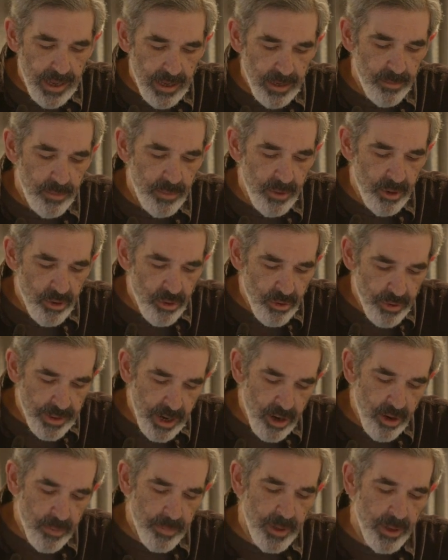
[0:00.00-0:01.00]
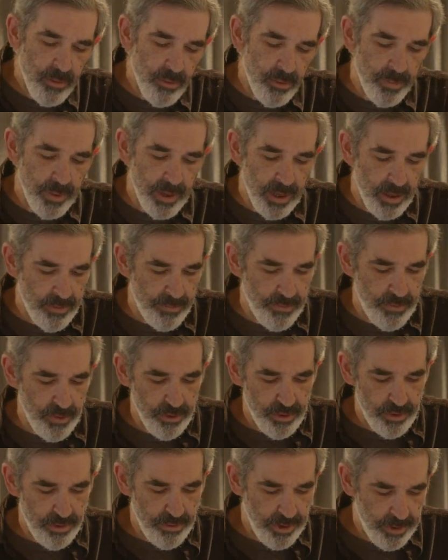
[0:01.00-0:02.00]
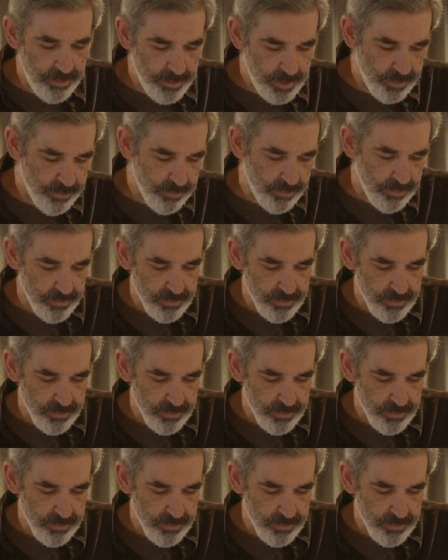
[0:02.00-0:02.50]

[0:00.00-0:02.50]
and immunotherapy would be the treatment.